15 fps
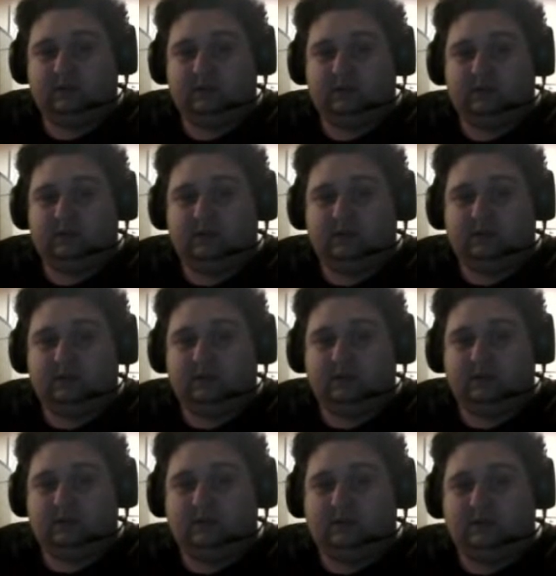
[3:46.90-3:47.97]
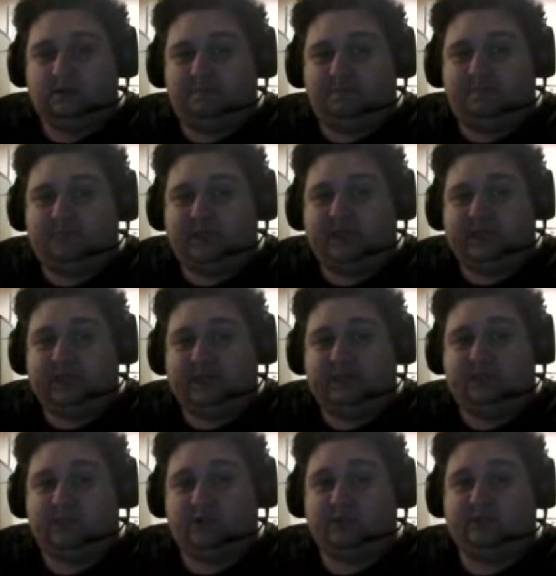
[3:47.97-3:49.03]
Mm-hmm. But that
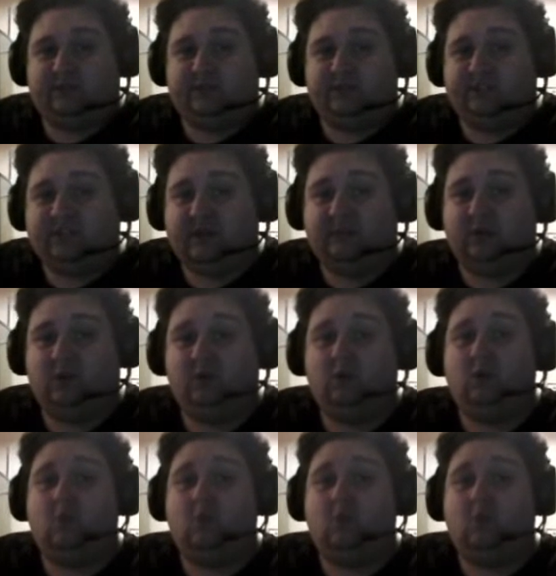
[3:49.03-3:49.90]
shows for the summer.